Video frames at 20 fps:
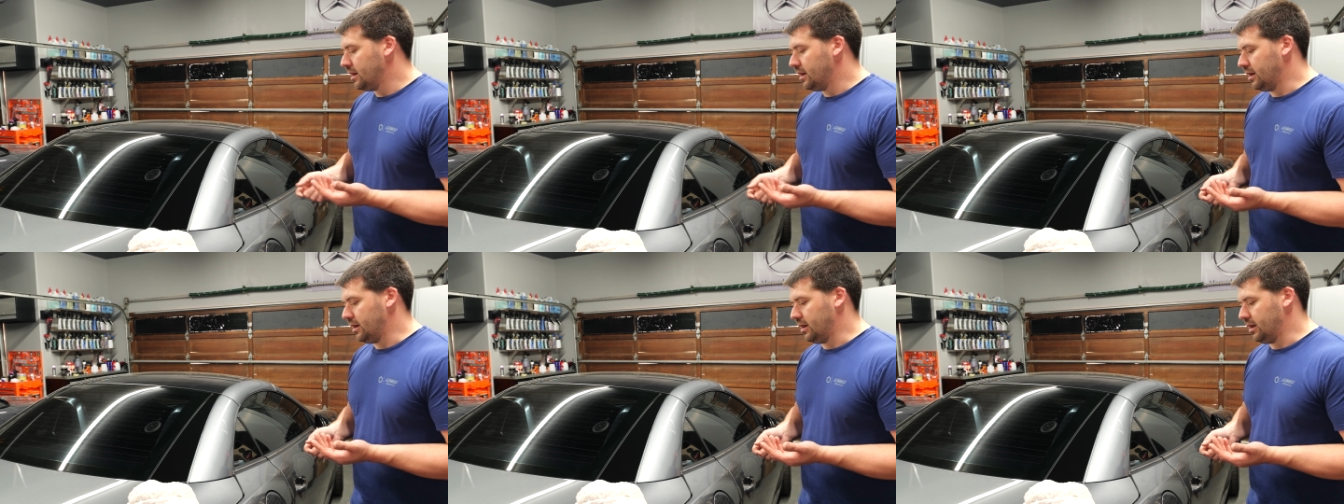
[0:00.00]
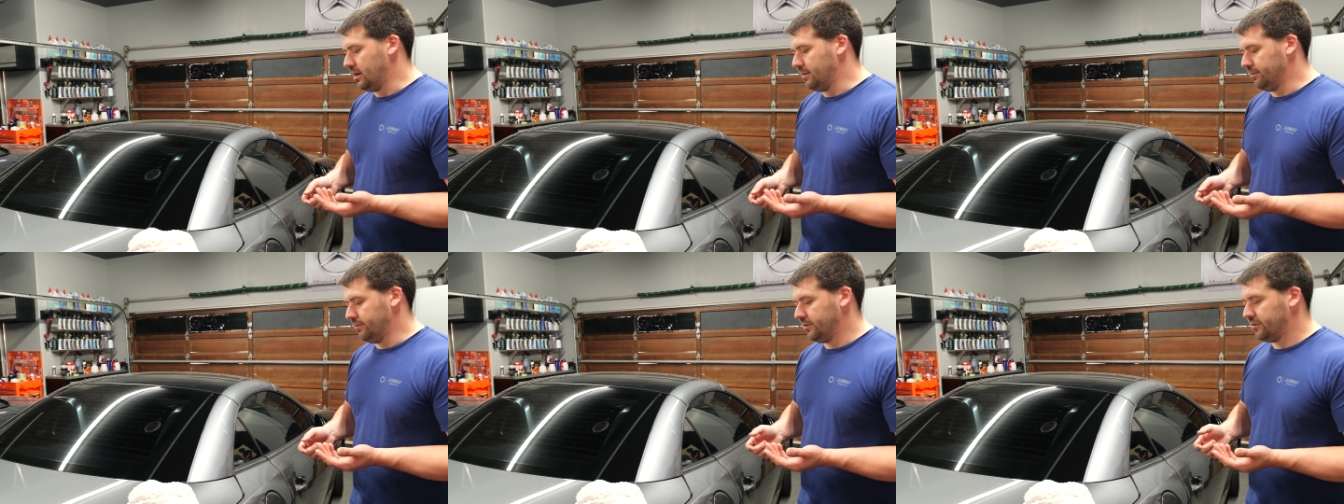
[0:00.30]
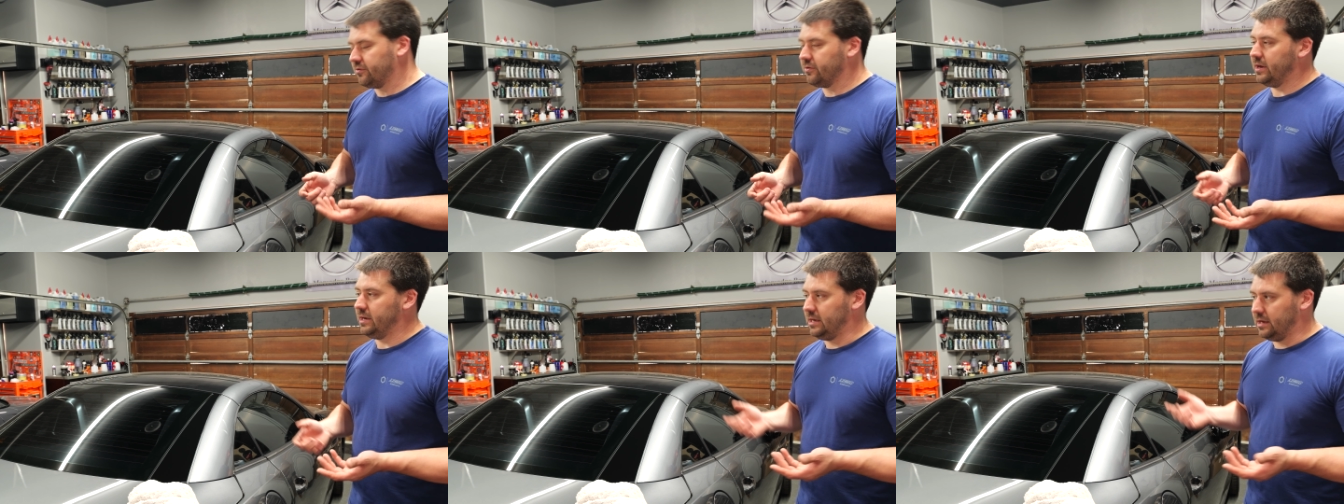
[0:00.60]

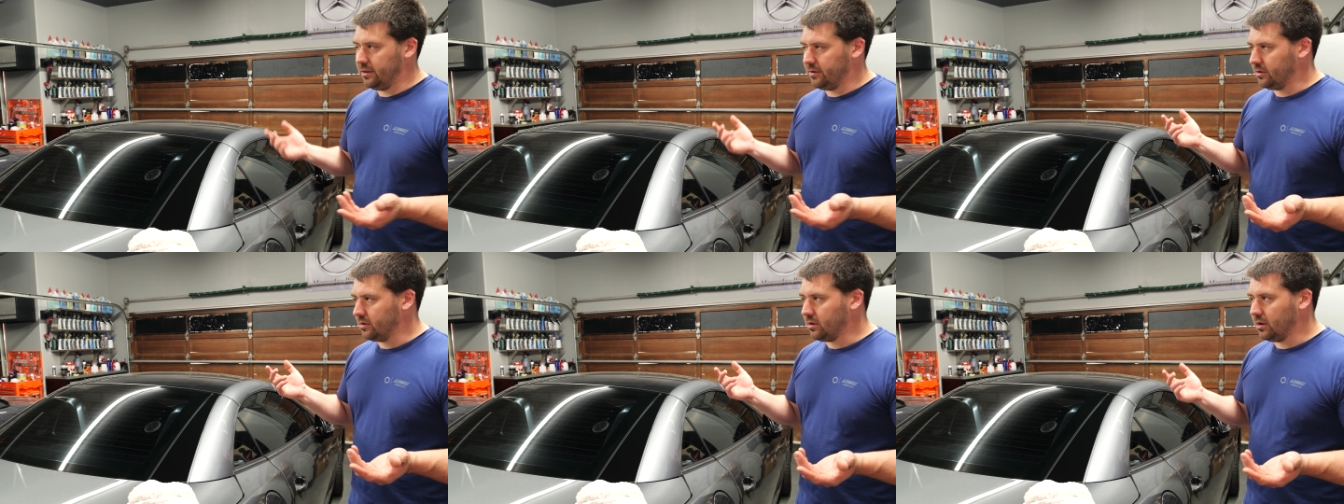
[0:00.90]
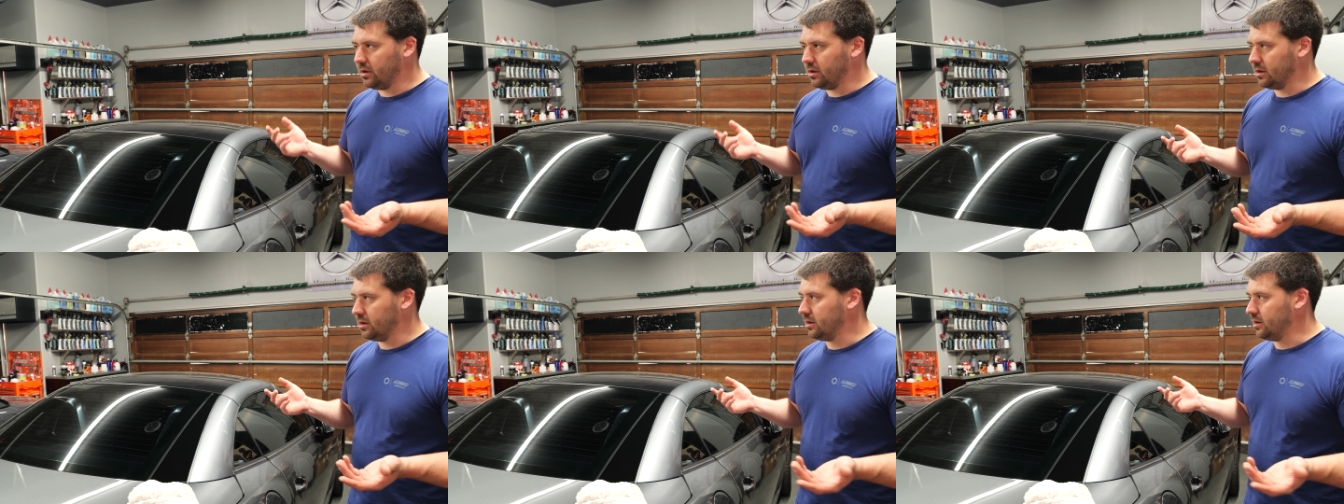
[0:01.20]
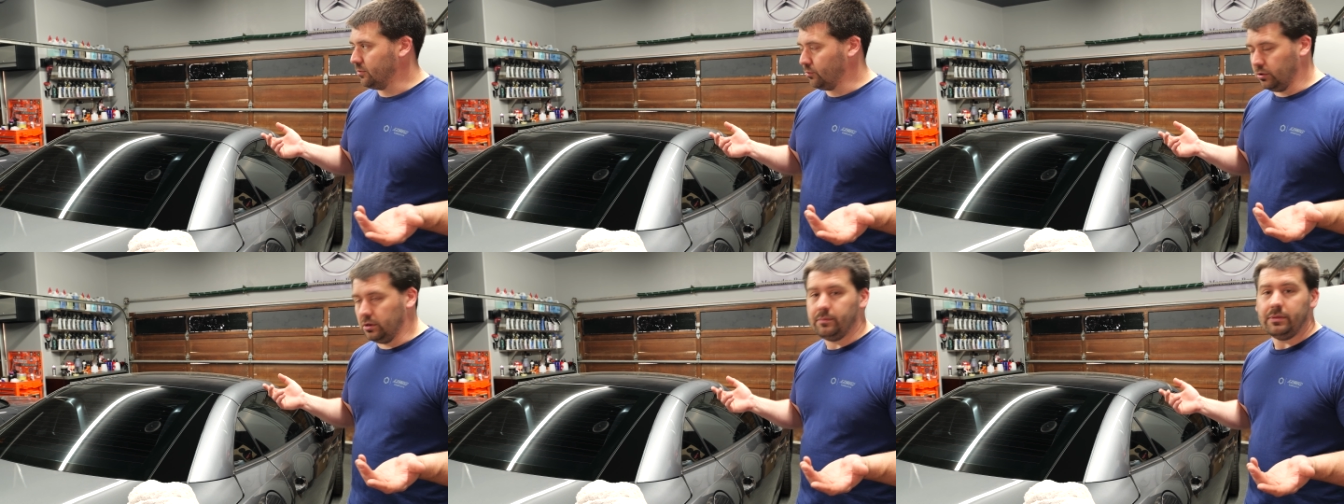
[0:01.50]
For any other
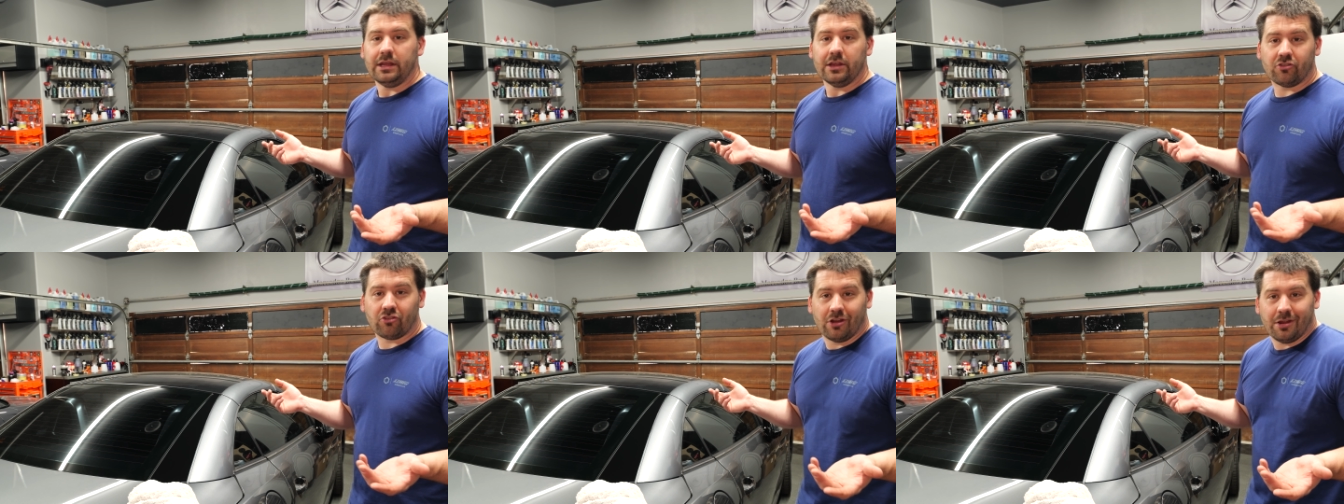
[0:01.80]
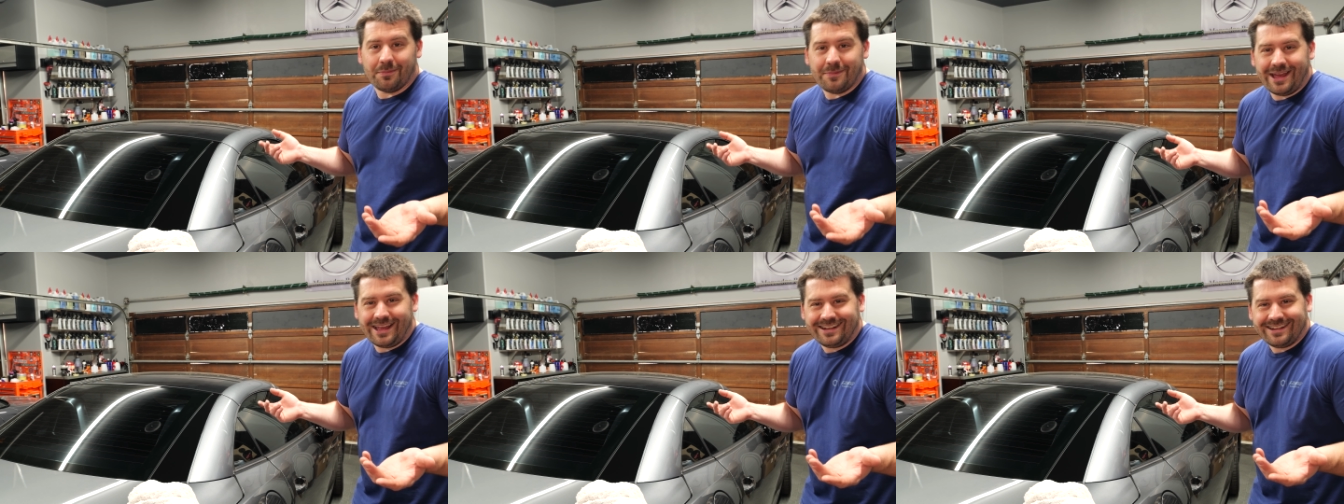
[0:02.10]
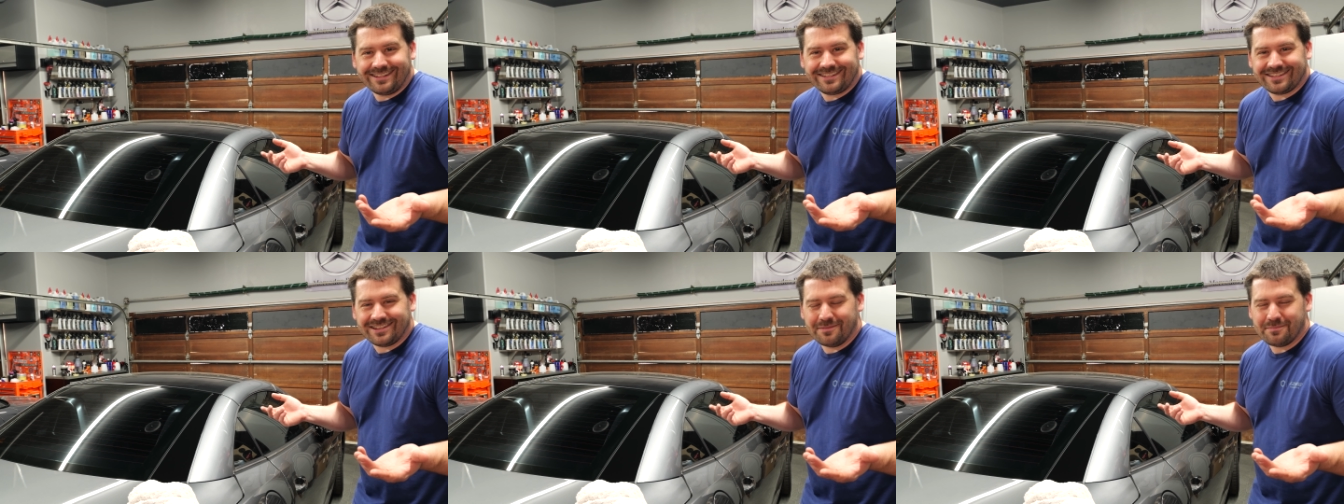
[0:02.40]
car, it would be a
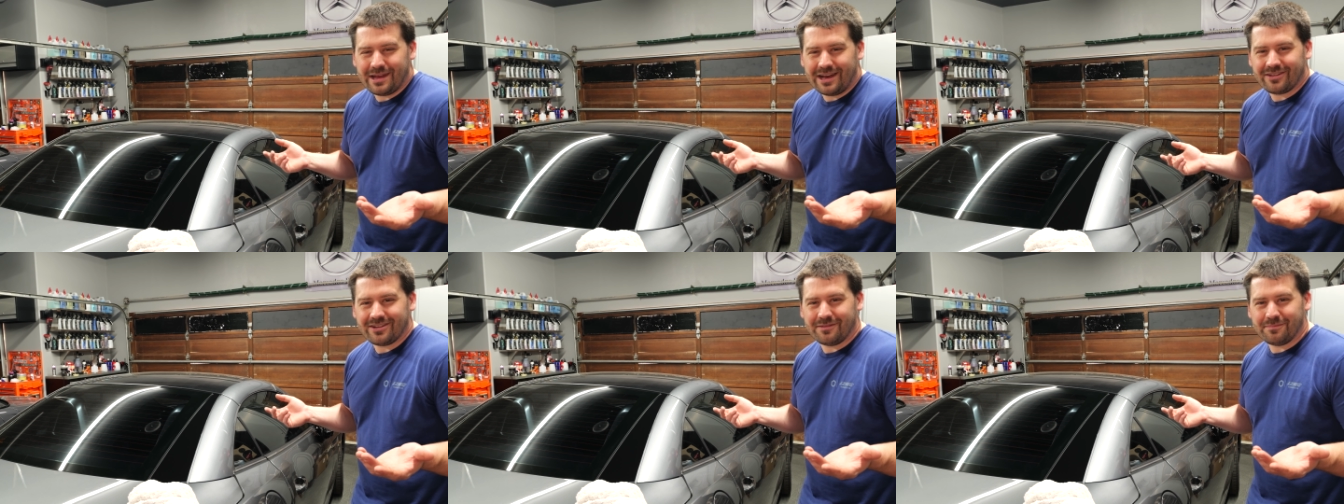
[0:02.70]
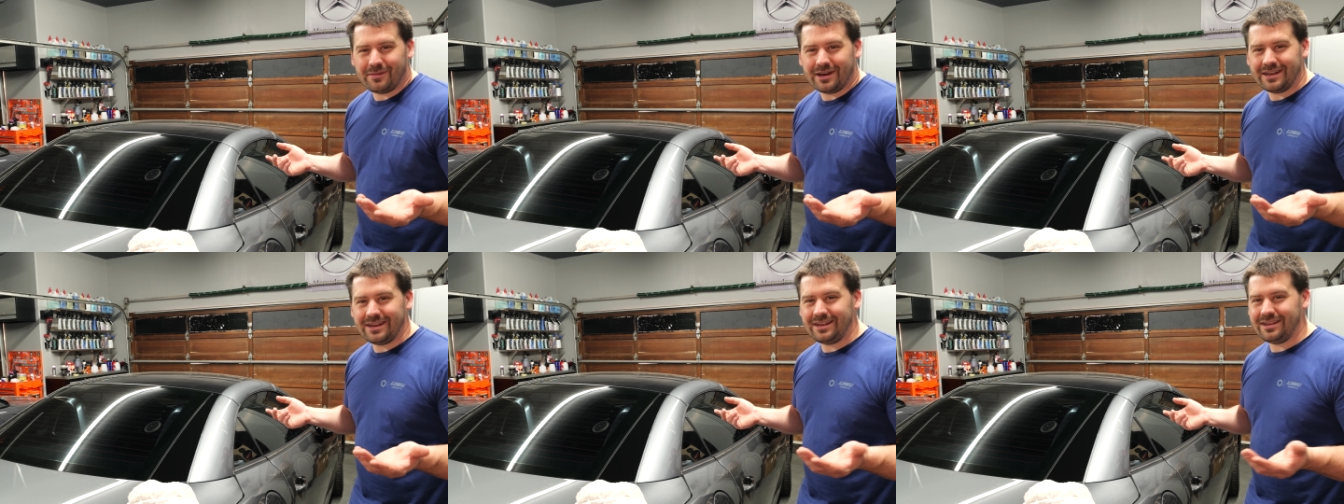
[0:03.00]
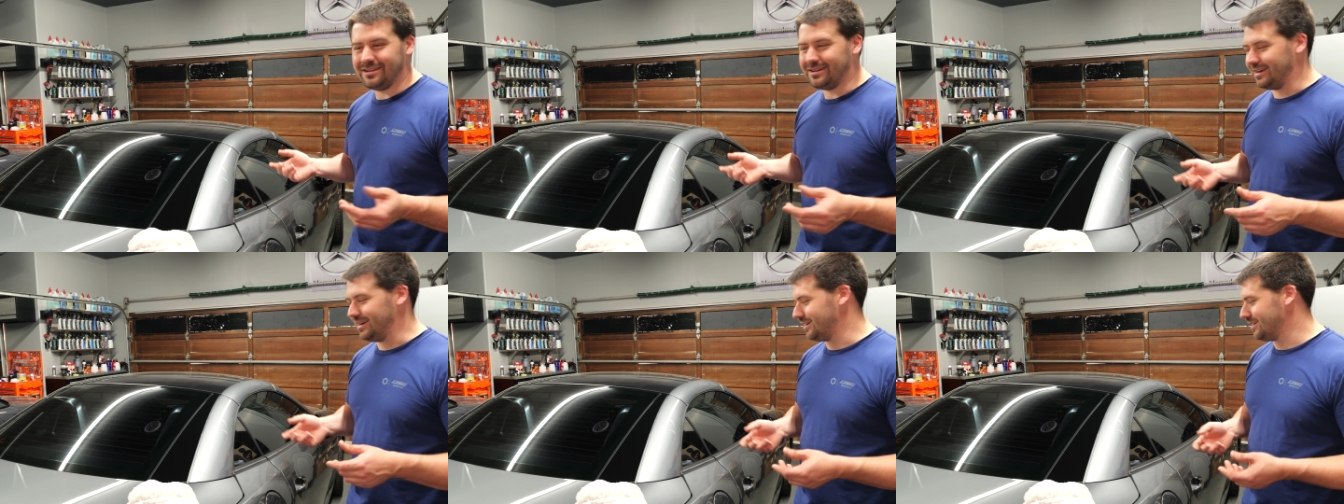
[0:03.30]
tremendous amount of
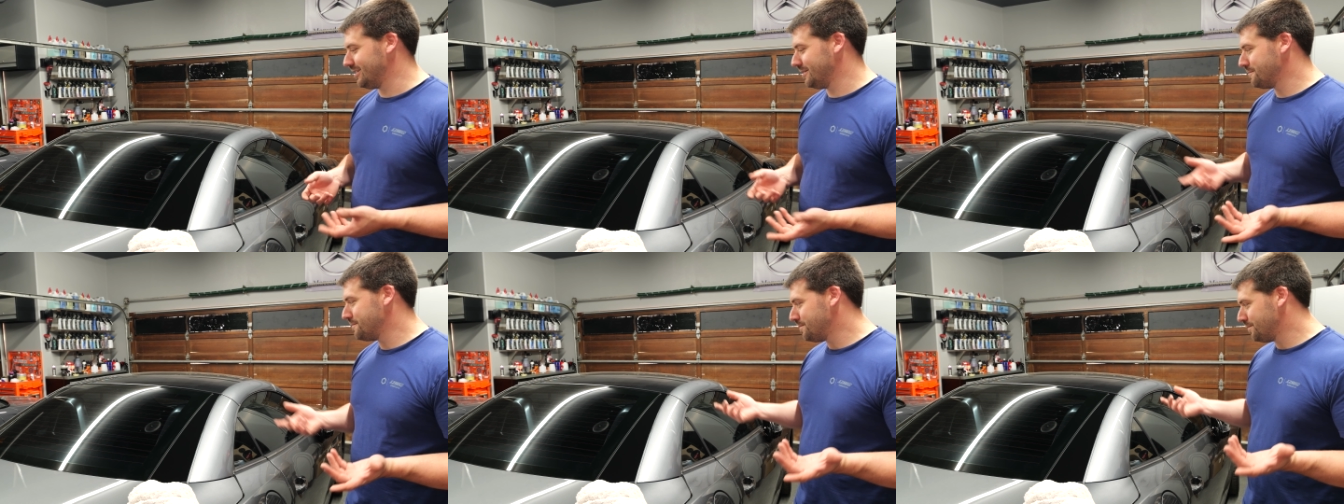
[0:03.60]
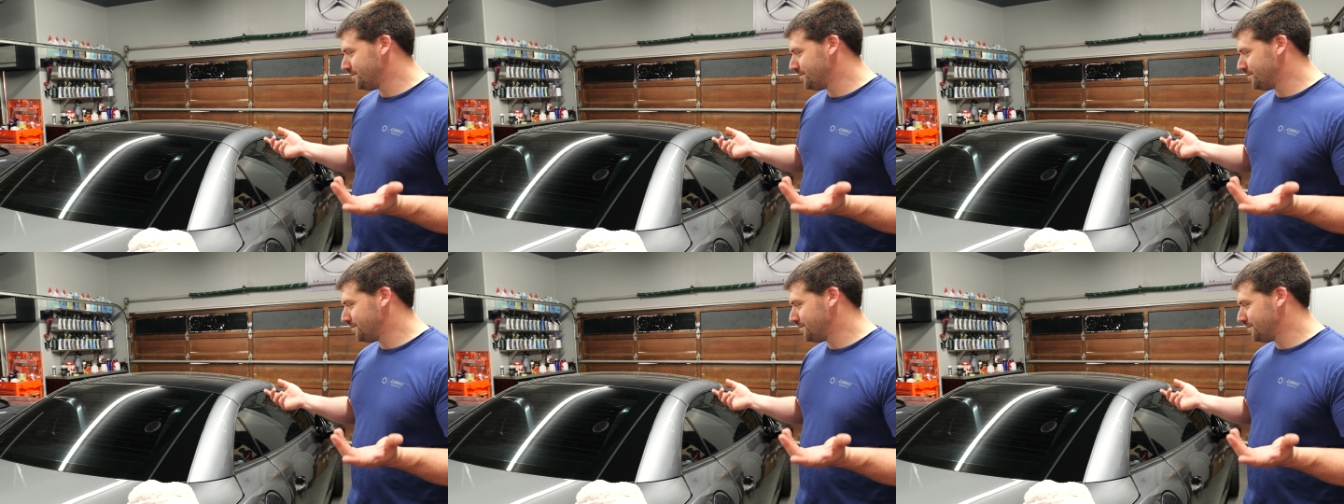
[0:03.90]
money. Like,